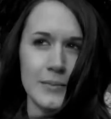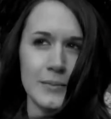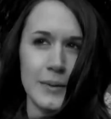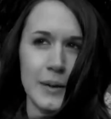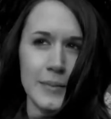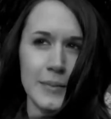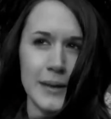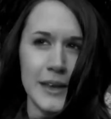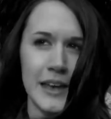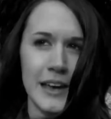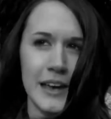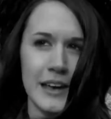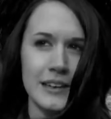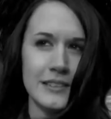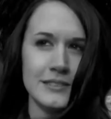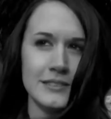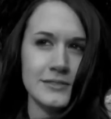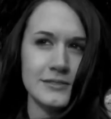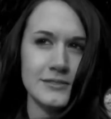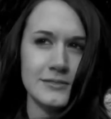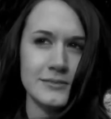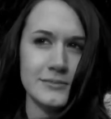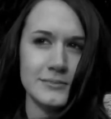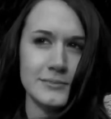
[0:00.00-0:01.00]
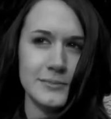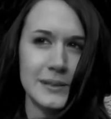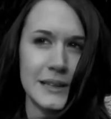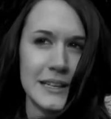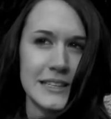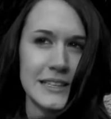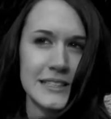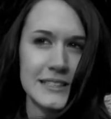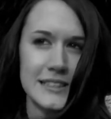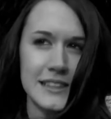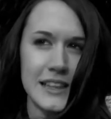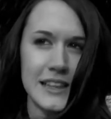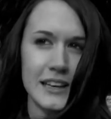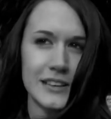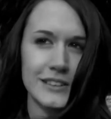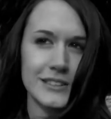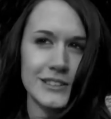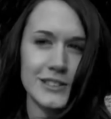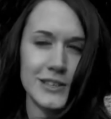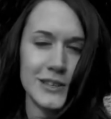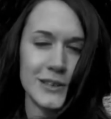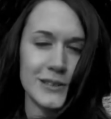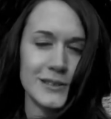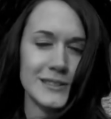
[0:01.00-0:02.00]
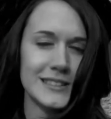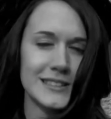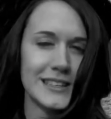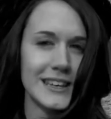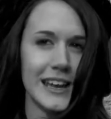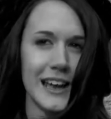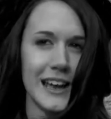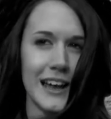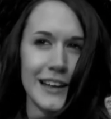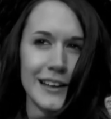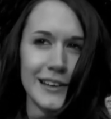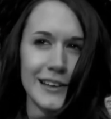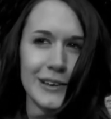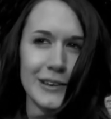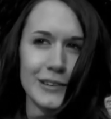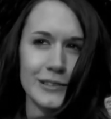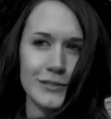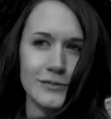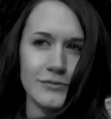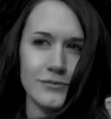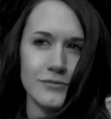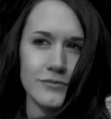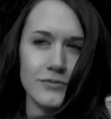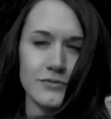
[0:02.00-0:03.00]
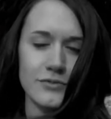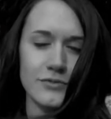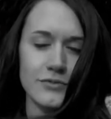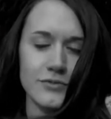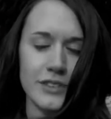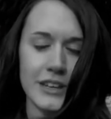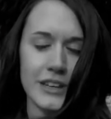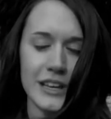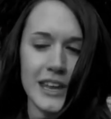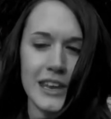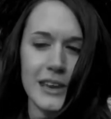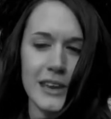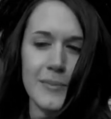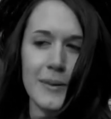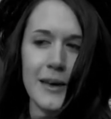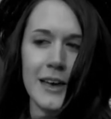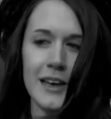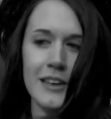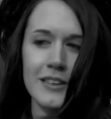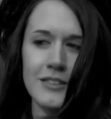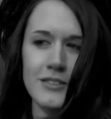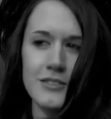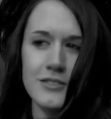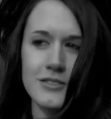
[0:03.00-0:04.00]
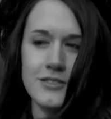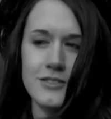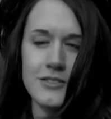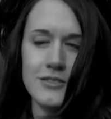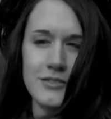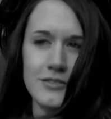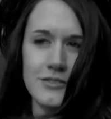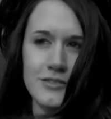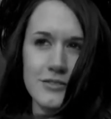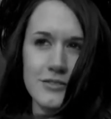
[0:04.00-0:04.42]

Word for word: Bobby Young, police thug turned city icon. Ring any bells?